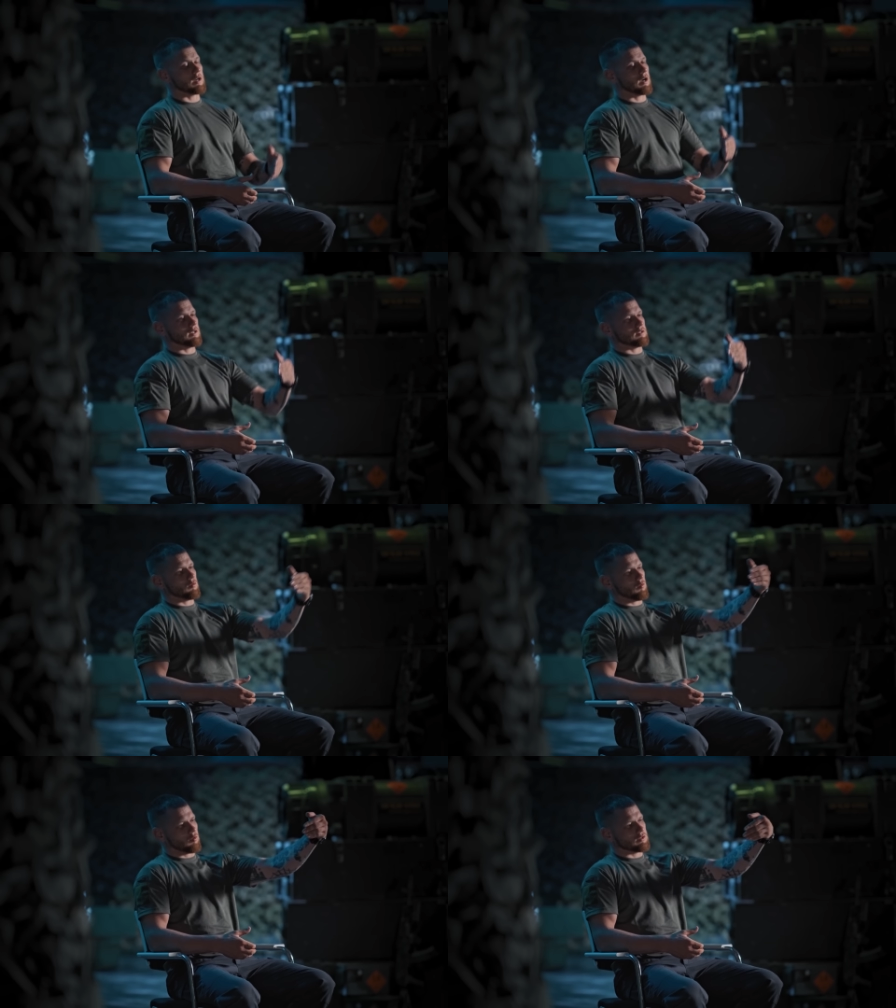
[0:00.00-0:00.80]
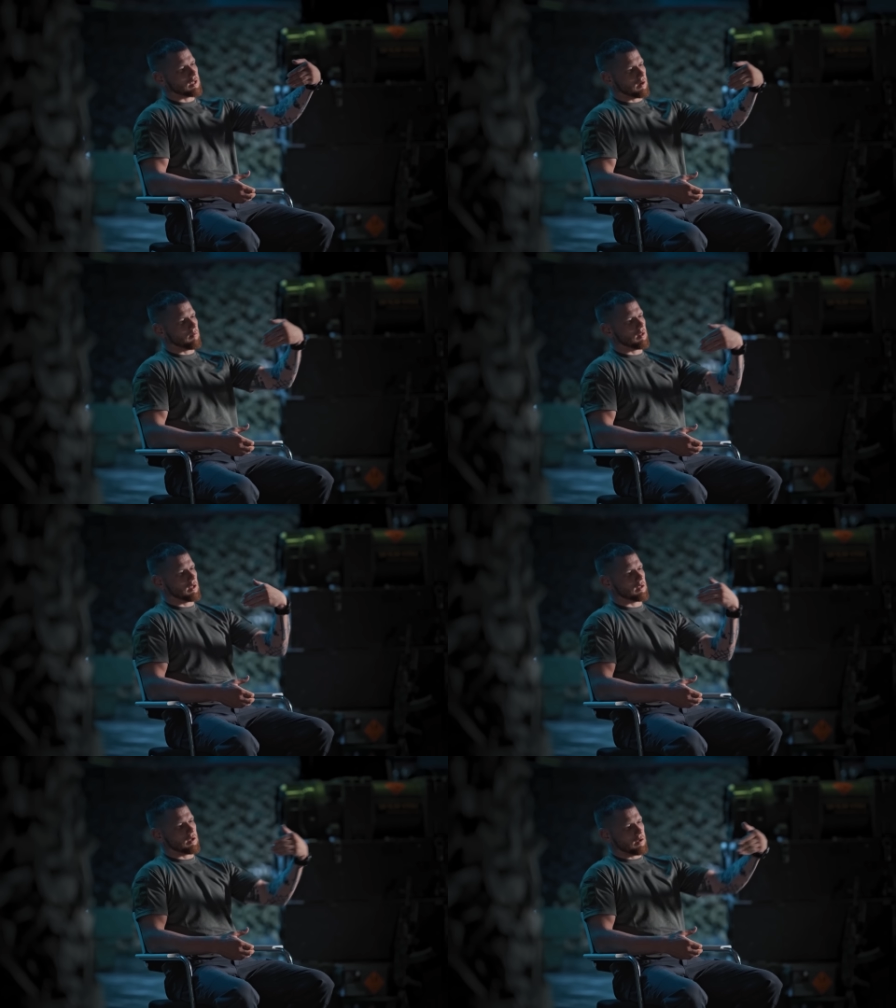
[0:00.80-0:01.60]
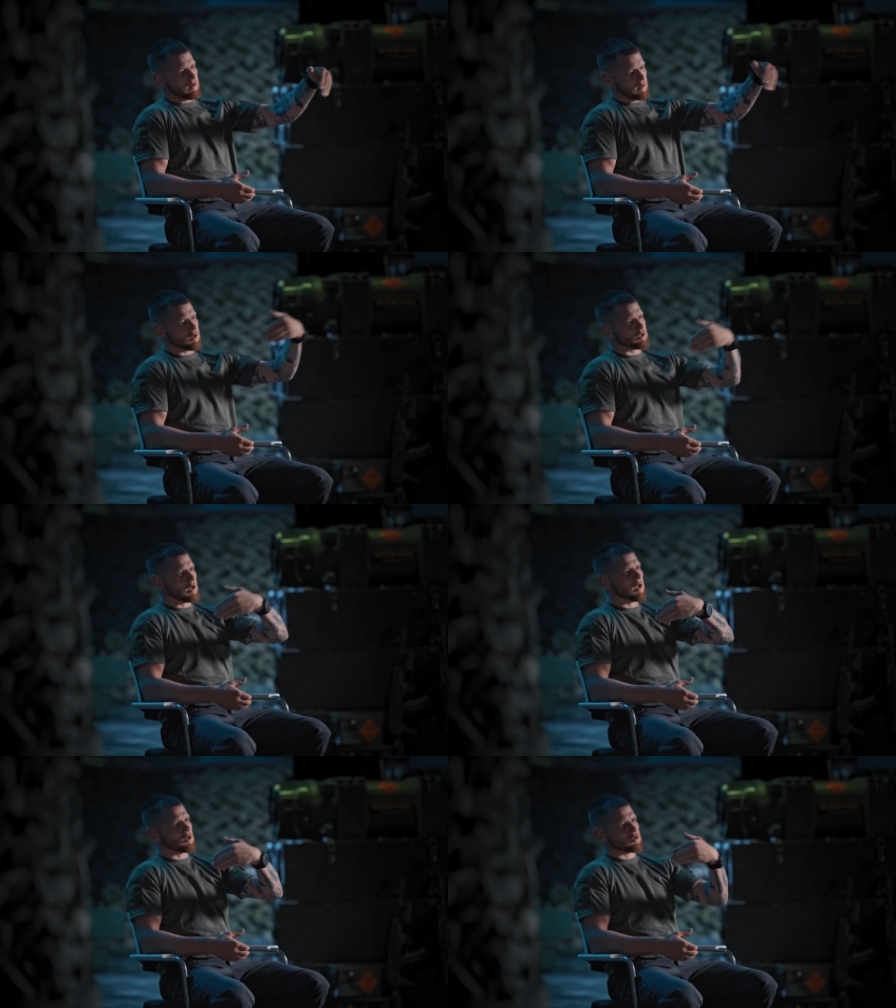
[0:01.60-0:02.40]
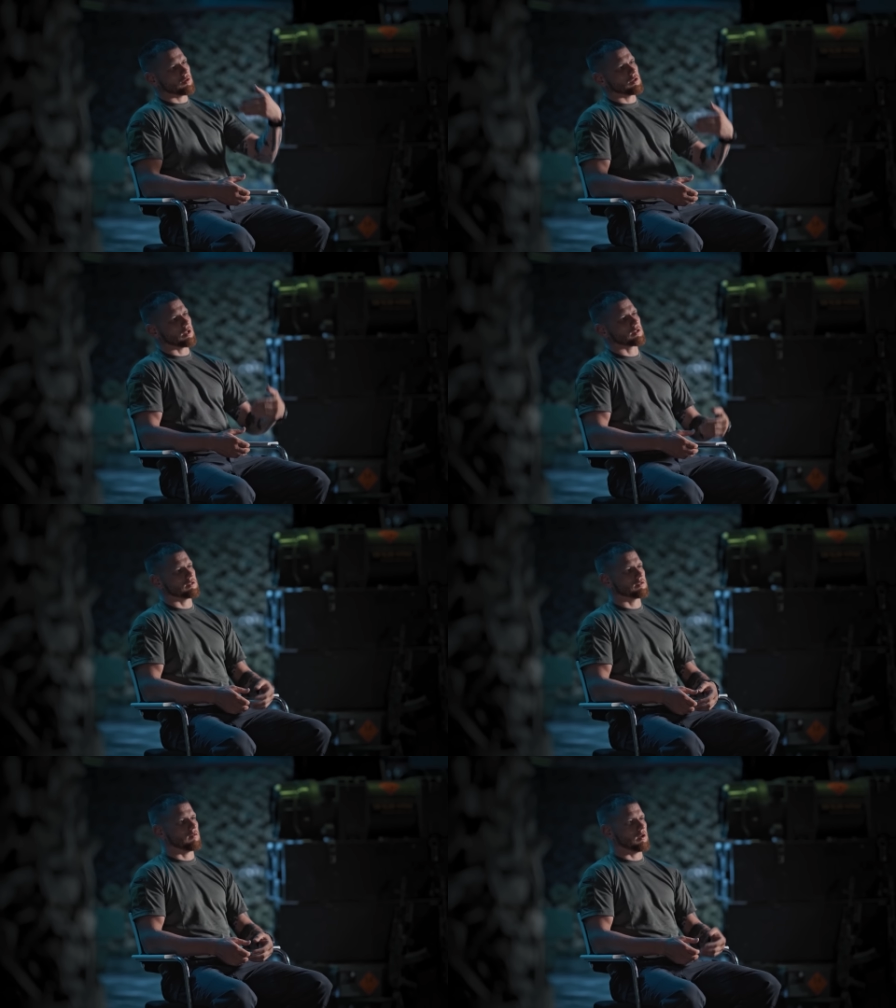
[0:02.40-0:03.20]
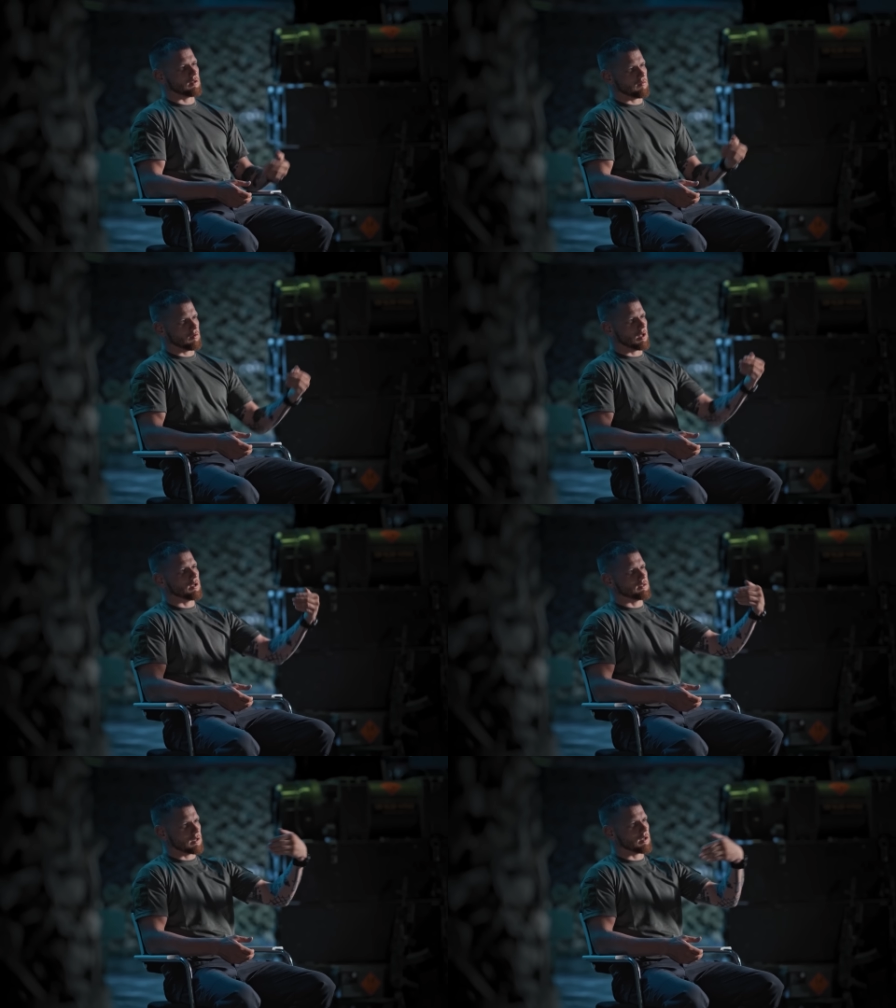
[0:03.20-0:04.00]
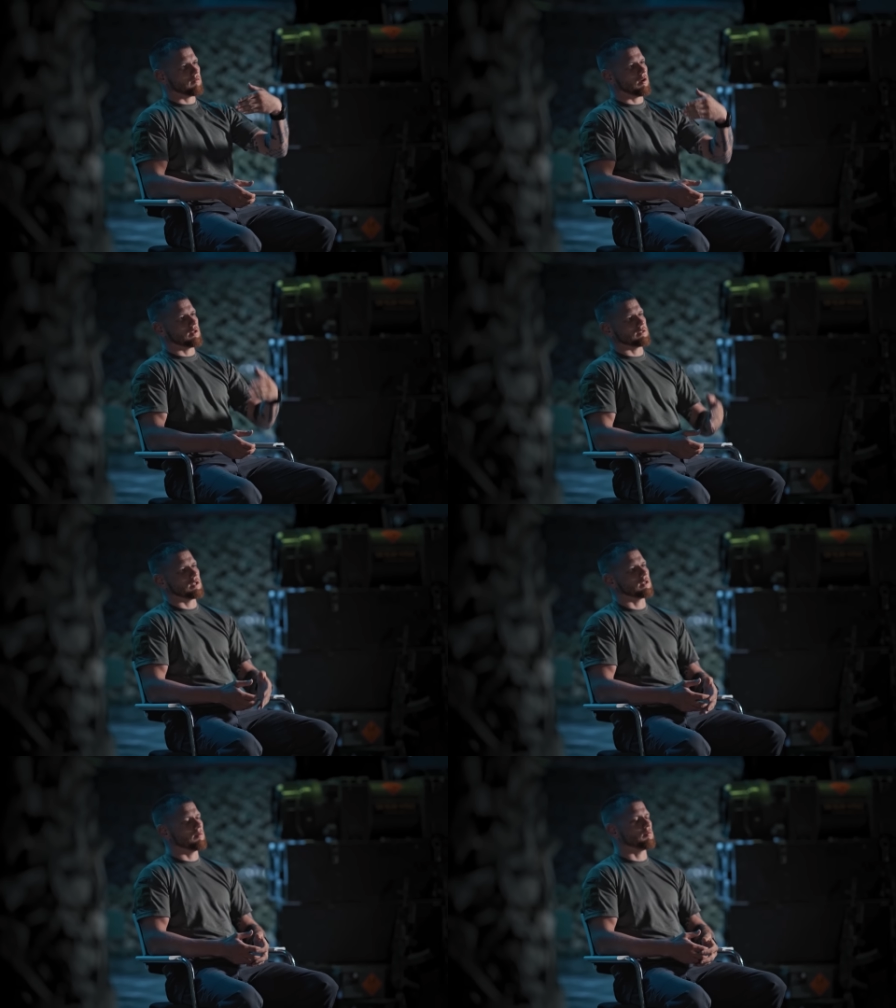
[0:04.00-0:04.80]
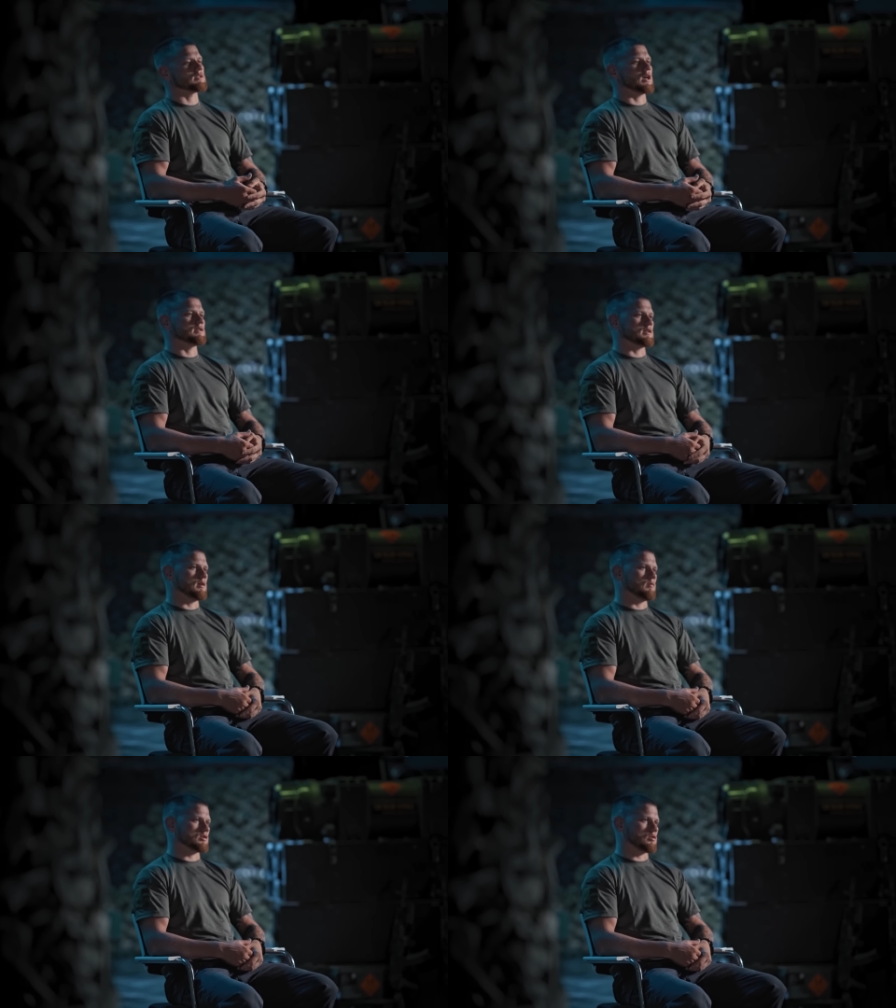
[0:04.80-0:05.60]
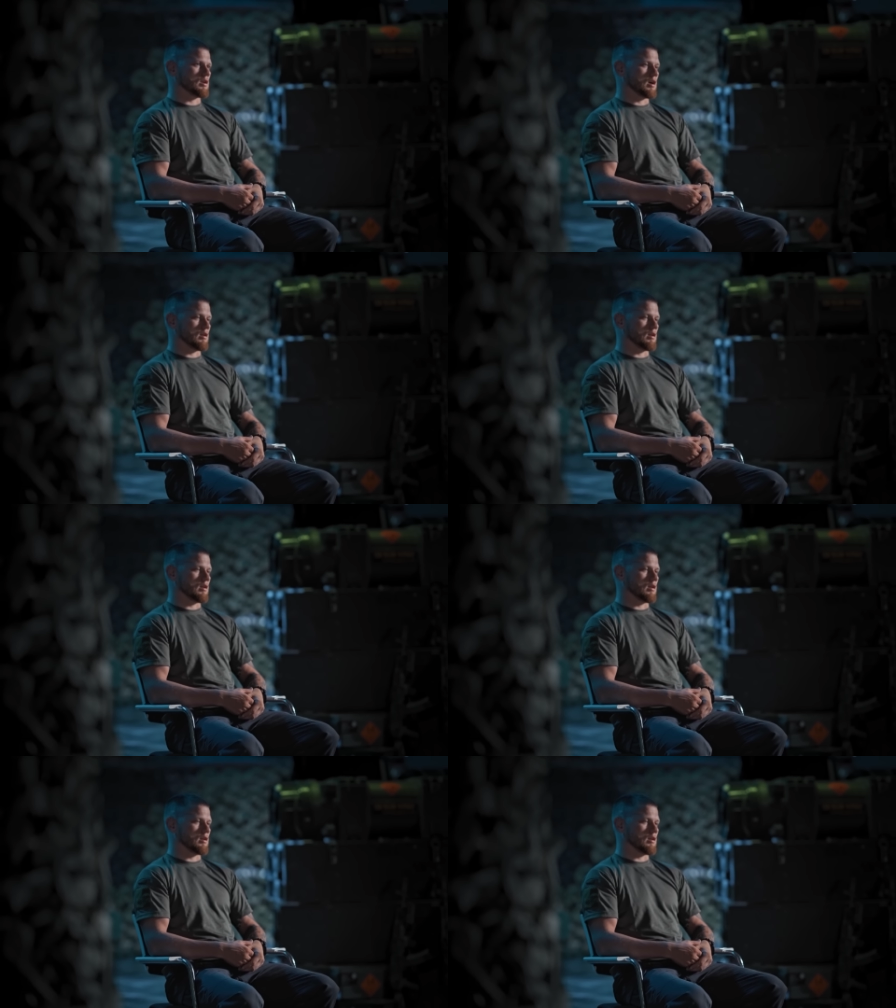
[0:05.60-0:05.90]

this claw, if we call it that, that was closing in on the forest where we were